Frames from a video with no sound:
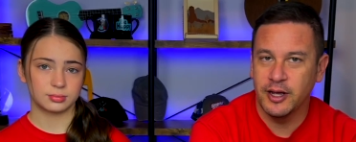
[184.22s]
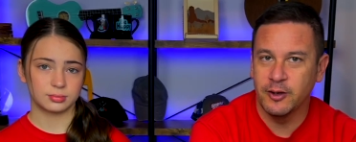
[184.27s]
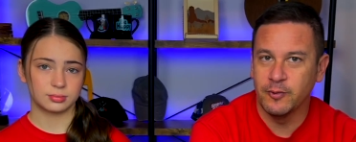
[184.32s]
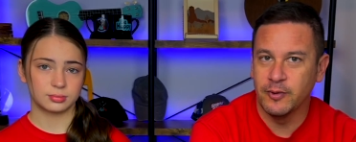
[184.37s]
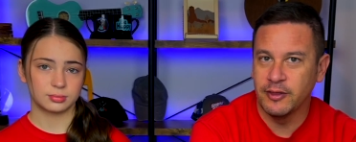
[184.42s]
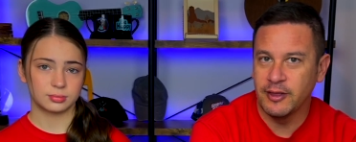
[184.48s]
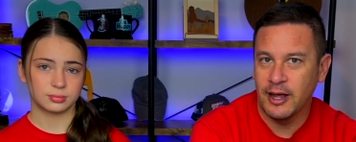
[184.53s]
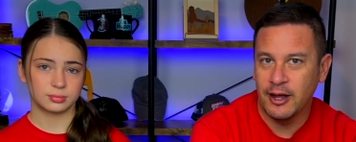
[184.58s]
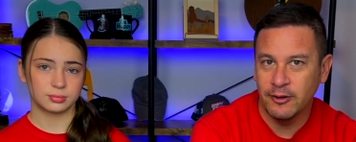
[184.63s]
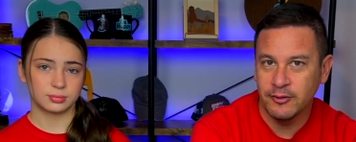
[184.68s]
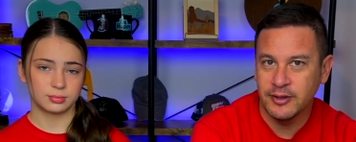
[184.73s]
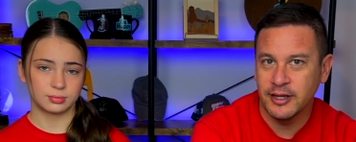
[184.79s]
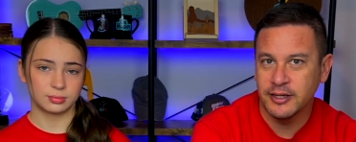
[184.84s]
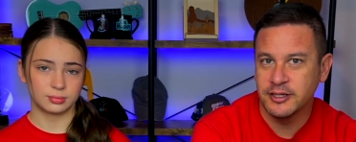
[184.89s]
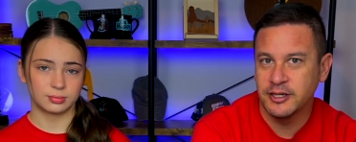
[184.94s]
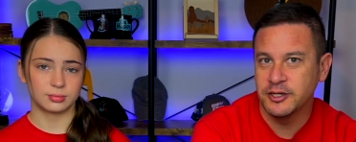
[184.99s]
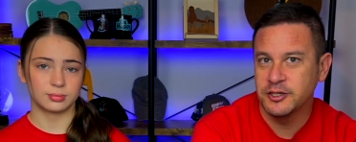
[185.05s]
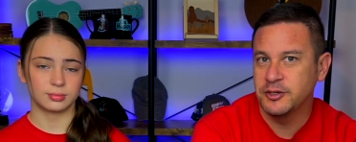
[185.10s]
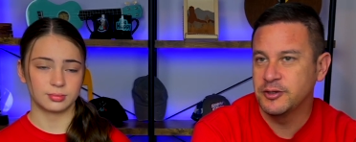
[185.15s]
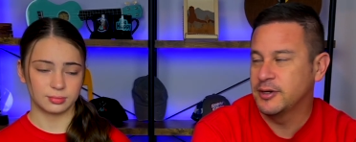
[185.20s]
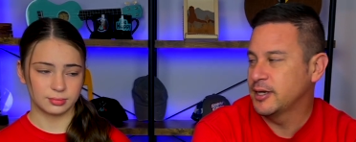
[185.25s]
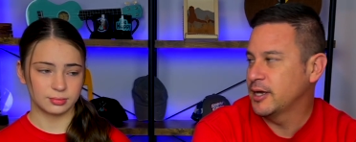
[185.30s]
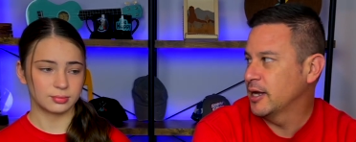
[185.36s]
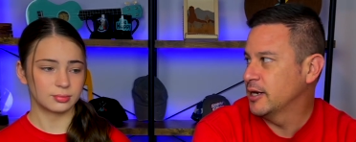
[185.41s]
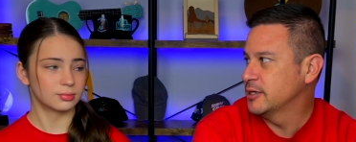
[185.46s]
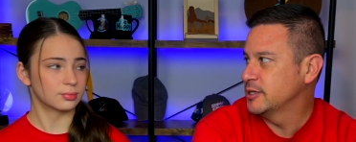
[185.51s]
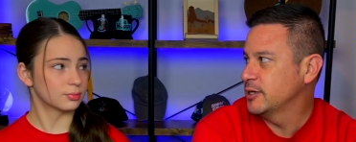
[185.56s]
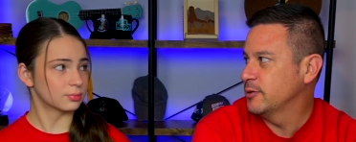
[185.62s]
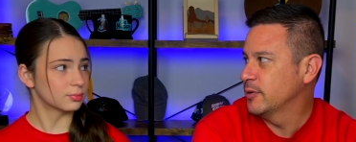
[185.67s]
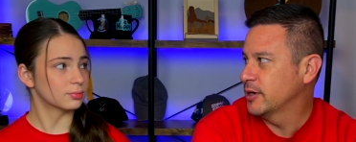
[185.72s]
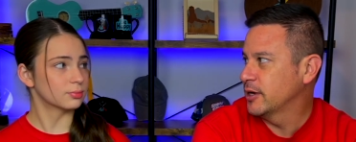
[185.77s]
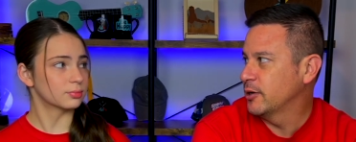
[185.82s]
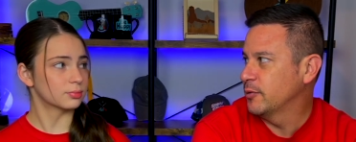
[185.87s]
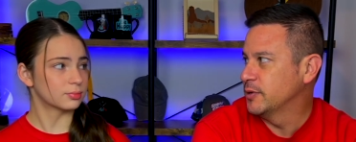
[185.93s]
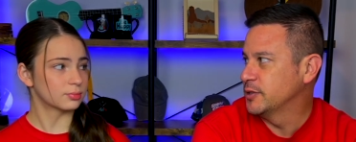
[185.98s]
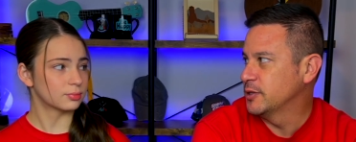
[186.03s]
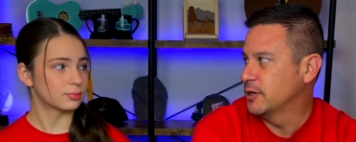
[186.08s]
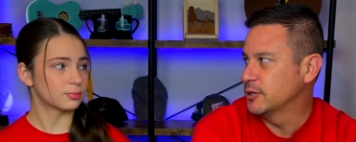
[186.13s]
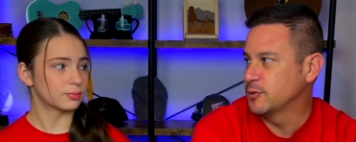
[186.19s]
Speaker 1: it without that tissue to kind of see what kind
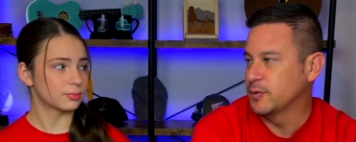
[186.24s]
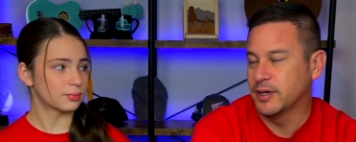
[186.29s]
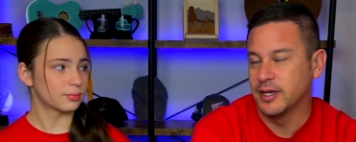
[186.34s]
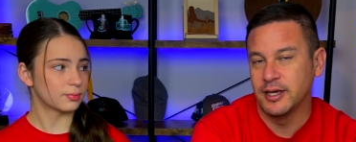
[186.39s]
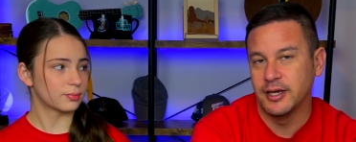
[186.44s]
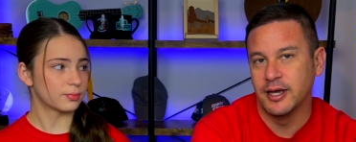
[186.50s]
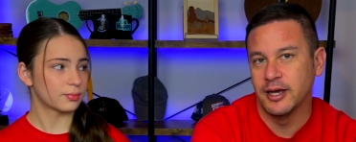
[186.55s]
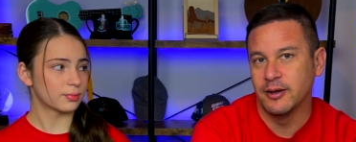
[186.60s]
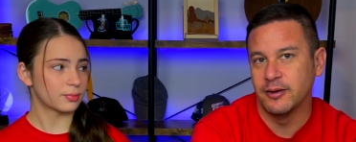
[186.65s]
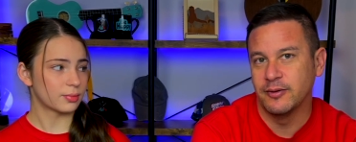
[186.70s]
of results we can get.